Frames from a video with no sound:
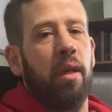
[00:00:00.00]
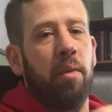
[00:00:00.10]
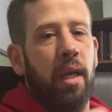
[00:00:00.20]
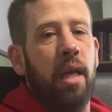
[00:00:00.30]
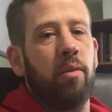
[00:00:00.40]

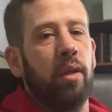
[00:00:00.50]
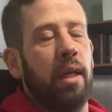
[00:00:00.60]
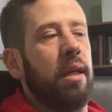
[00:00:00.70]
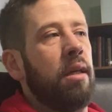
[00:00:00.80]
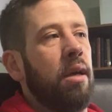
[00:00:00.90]
but
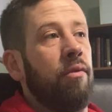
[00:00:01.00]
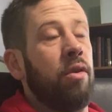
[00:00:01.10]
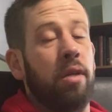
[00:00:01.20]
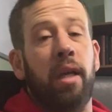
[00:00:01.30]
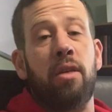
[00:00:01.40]
inwardly, he
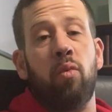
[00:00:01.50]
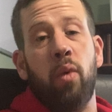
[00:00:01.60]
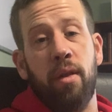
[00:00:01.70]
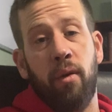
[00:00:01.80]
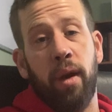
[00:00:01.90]
feels like he's
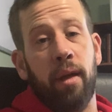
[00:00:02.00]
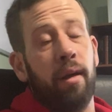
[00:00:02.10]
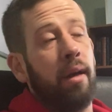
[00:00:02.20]
withering.